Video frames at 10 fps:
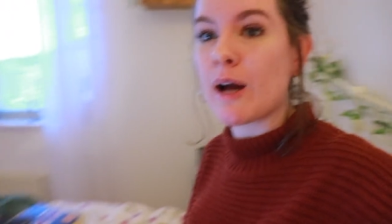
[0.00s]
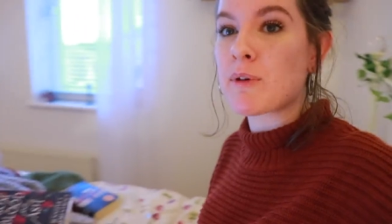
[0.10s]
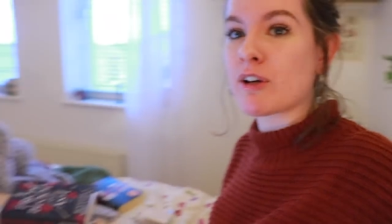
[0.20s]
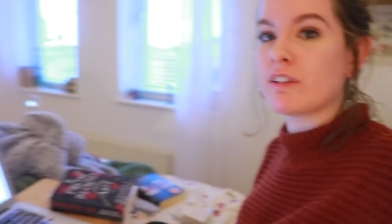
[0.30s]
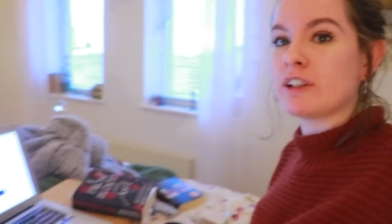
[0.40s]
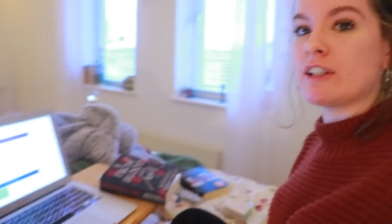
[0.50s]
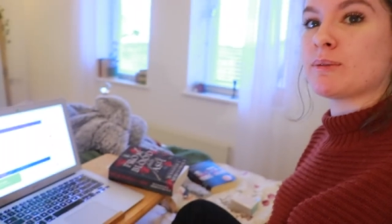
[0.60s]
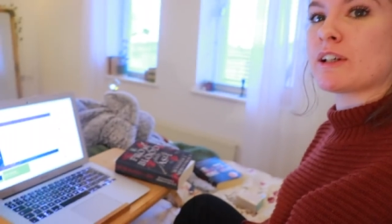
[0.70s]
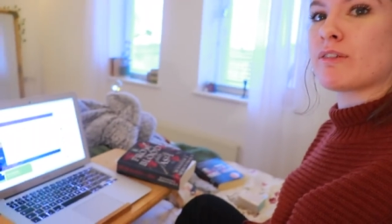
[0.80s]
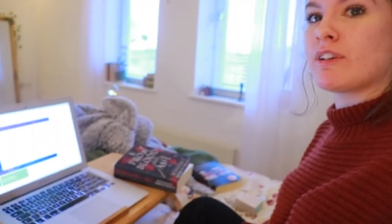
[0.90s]
I'm currently
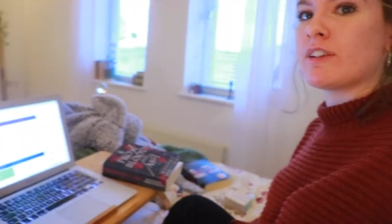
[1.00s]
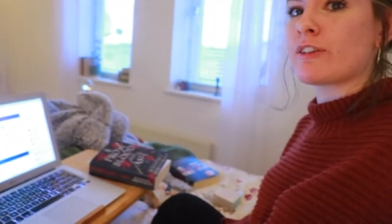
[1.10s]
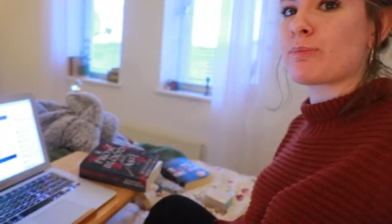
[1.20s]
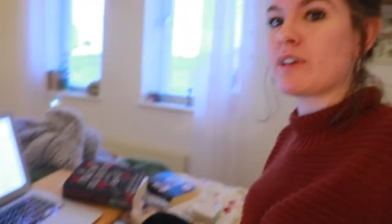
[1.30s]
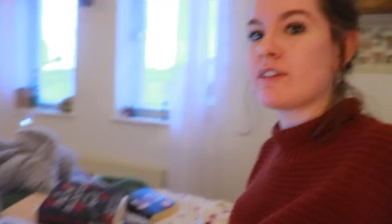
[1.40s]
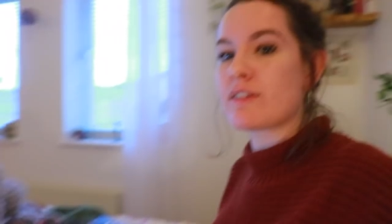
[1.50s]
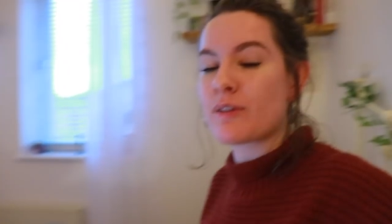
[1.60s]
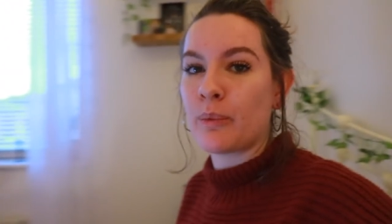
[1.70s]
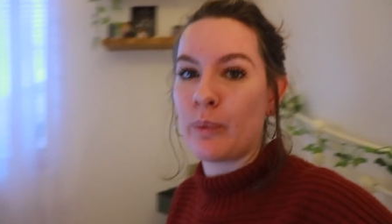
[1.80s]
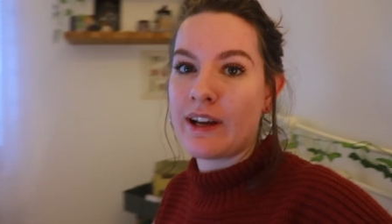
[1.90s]
doing reading sprints
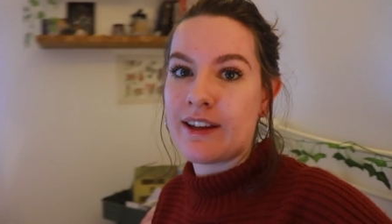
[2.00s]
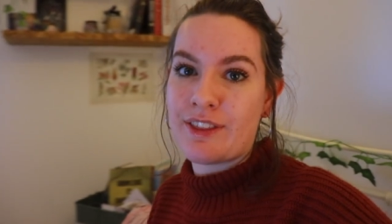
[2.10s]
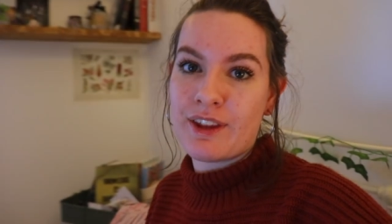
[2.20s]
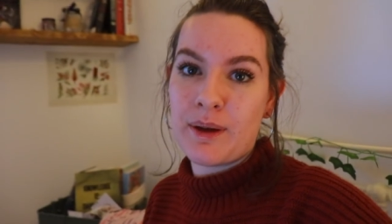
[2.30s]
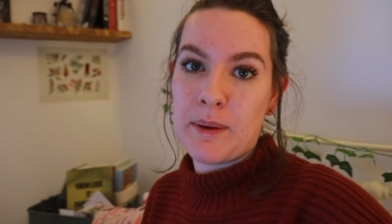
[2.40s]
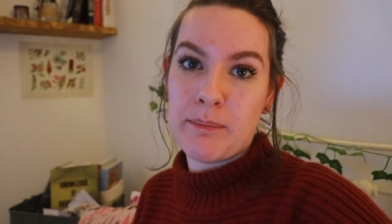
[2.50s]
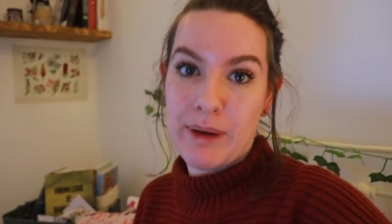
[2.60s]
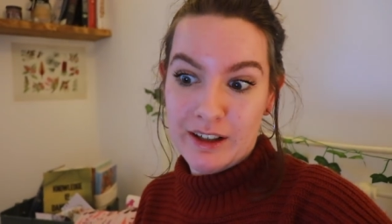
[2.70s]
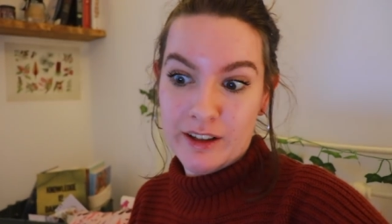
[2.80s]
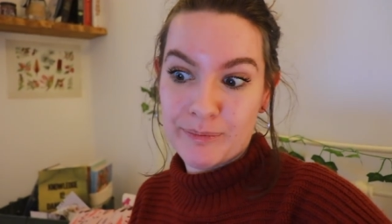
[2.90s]
with
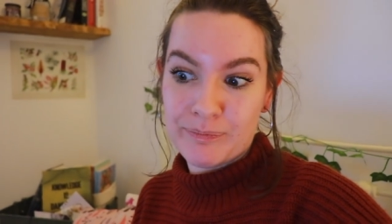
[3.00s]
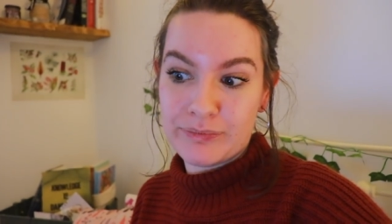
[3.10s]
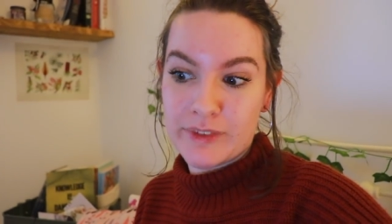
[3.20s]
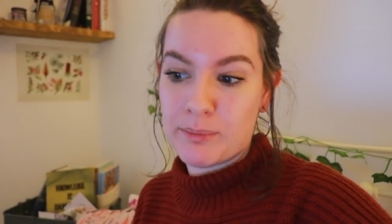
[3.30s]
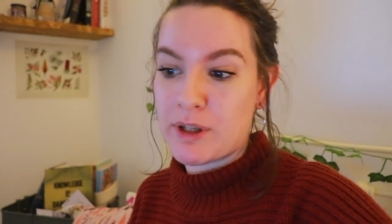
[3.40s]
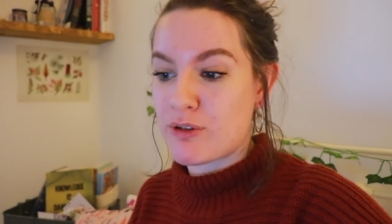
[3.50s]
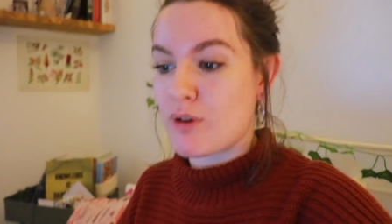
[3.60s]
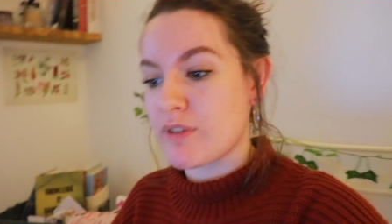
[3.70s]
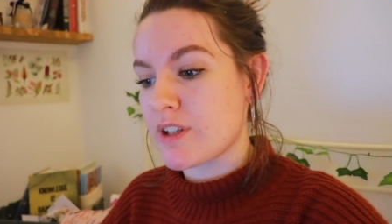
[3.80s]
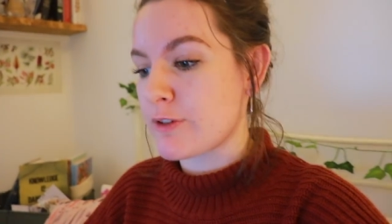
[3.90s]
Becca.
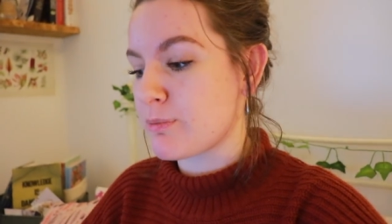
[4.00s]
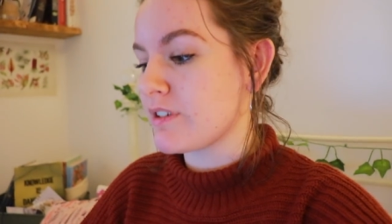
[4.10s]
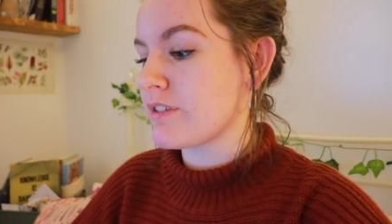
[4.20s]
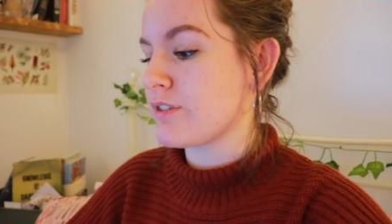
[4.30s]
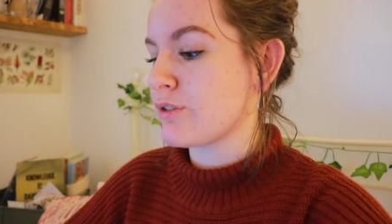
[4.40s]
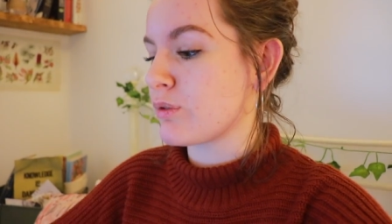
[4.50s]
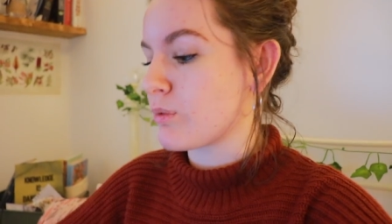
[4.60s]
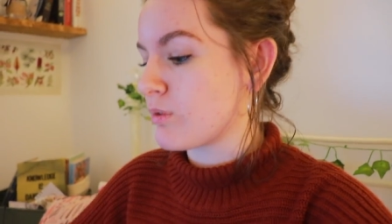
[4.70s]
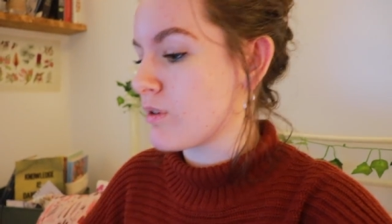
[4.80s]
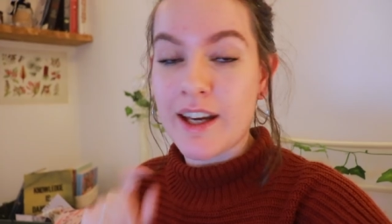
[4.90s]
Patreon reading sprints.
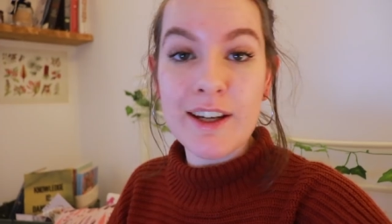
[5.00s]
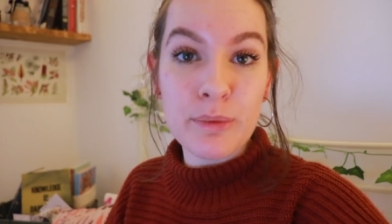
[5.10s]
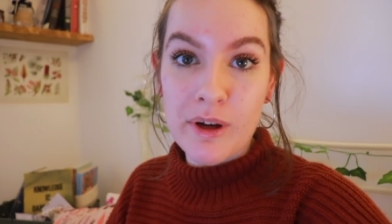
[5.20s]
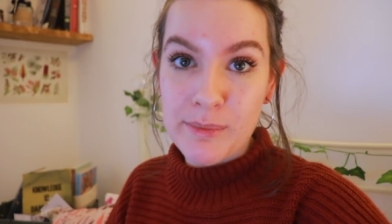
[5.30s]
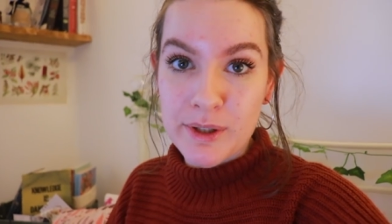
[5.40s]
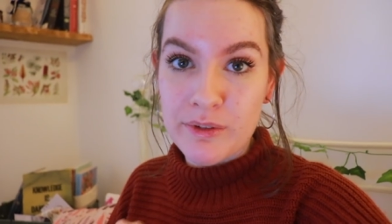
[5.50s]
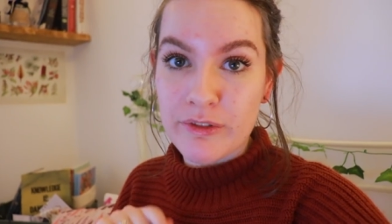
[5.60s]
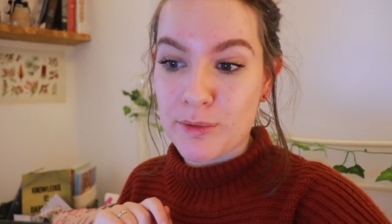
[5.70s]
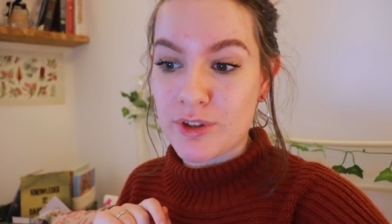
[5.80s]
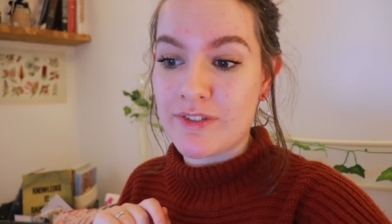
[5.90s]
So that is what I'll be doing
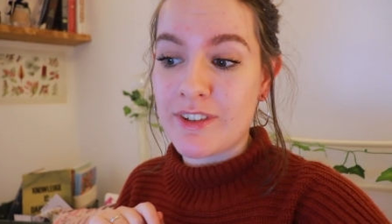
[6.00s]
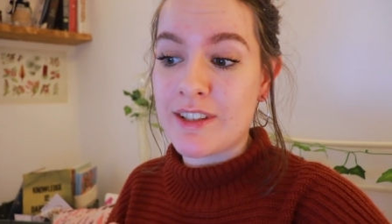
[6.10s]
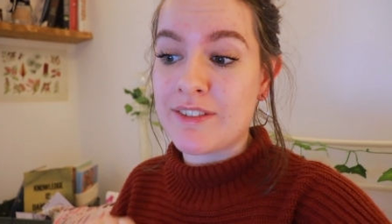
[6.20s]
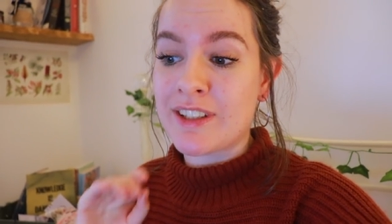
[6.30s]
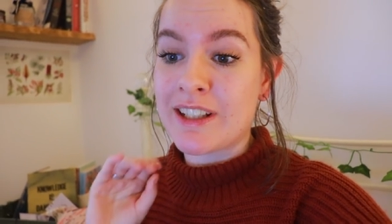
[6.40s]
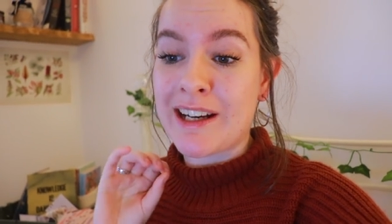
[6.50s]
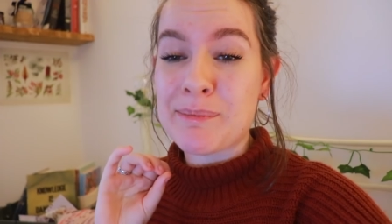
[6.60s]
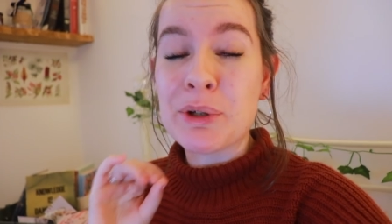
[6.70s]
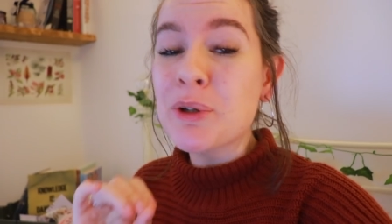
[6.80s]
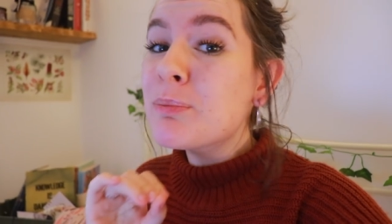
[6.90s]
for most of this evening, and
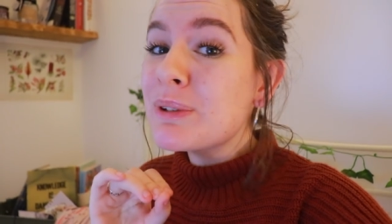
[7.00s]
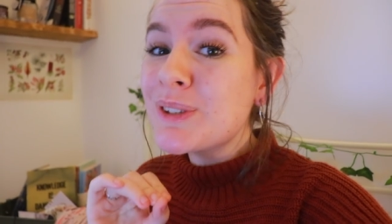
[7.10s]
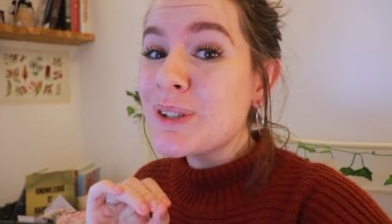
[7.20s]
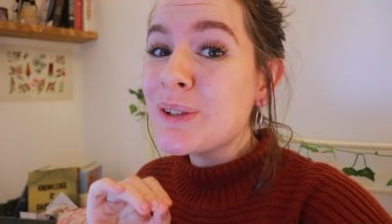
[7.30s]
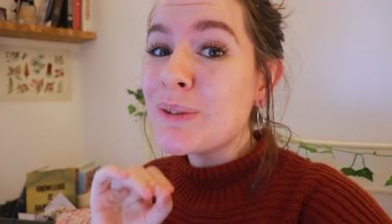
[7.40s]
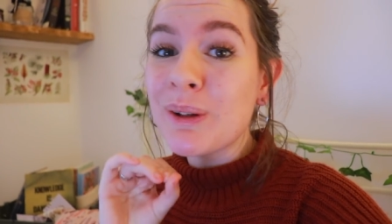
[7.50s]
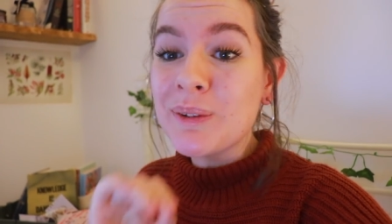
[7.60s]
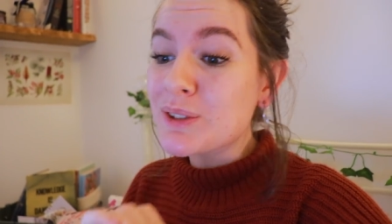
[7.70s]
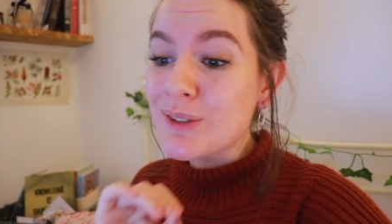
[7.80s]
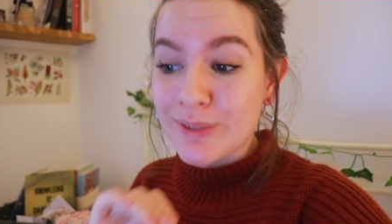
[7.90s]
I'm hoping to do a
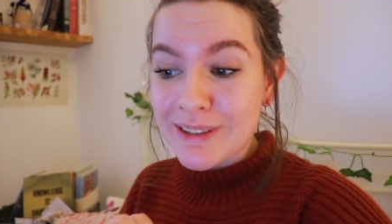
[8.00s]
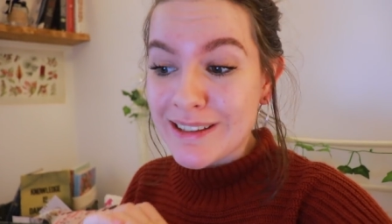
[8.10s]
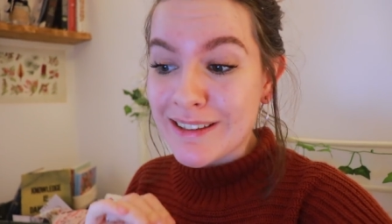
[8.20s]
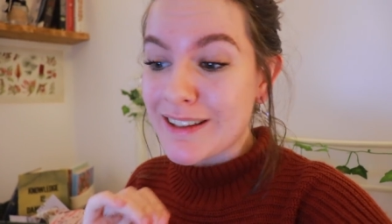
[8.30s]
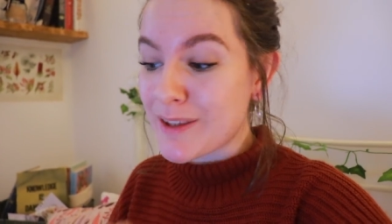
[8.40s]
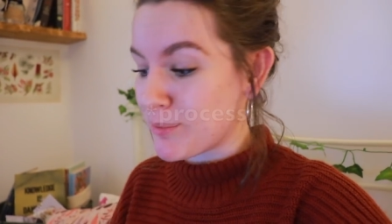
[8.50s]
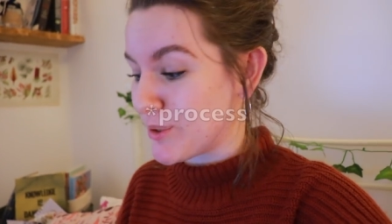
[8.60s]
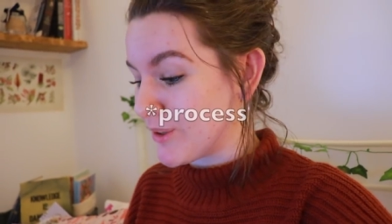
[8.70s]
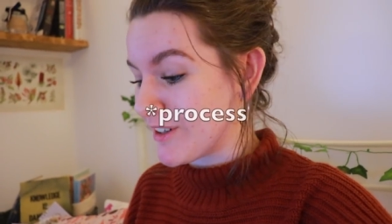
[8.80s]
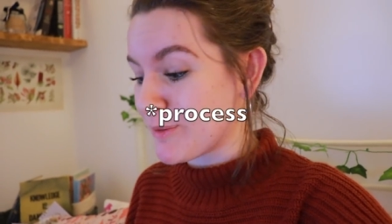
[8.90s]
lot of reading in the
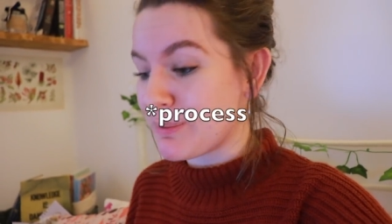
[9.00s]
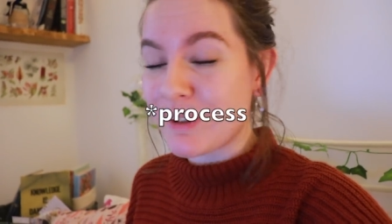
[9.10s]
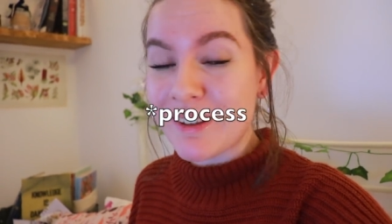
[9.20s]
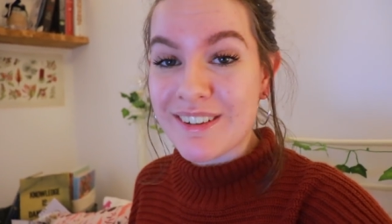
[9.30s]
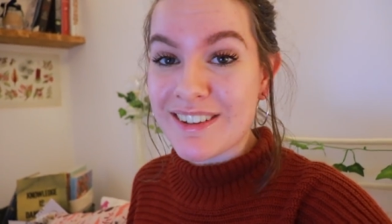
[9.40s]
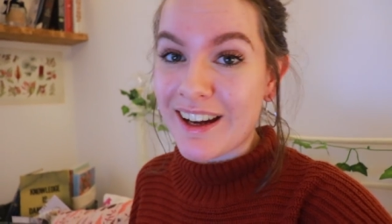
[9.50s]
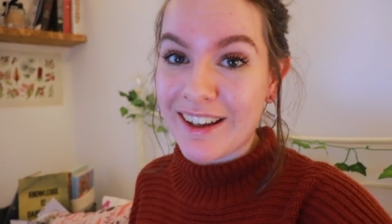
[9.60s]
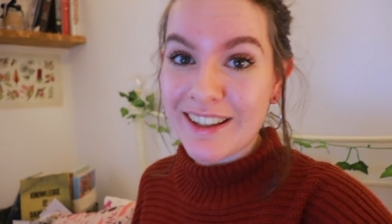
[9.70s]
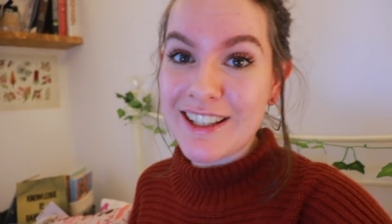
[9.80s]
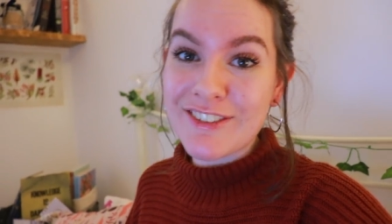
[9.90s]
progress because
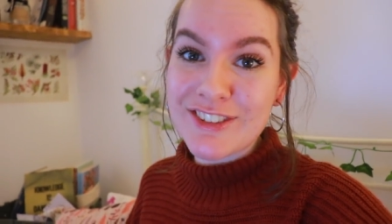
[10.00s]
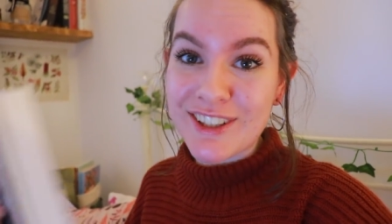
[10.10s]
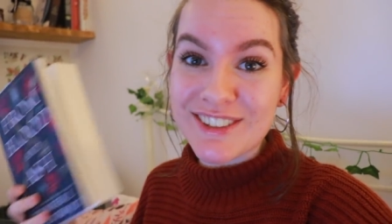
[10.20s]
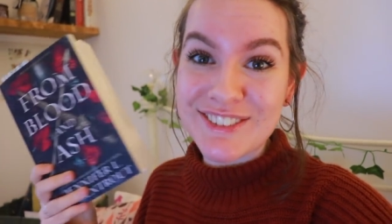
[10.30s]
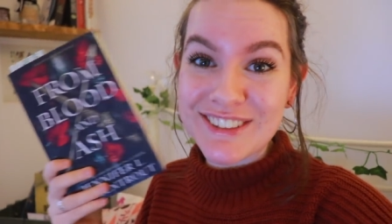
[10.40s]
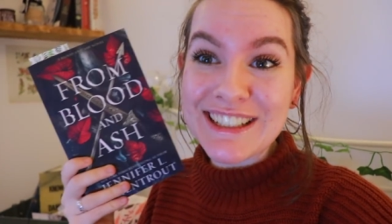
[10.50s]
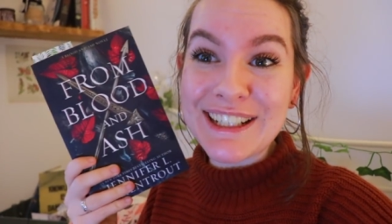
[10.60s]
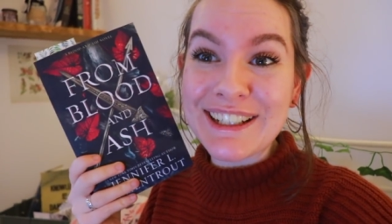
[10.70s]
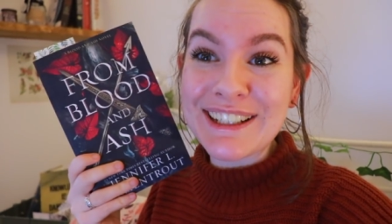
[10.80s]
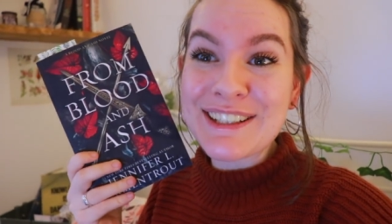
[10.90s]
I have started
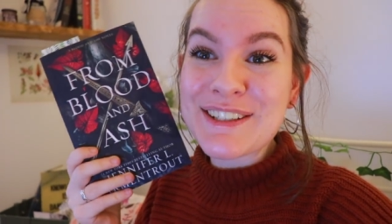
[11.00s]
reading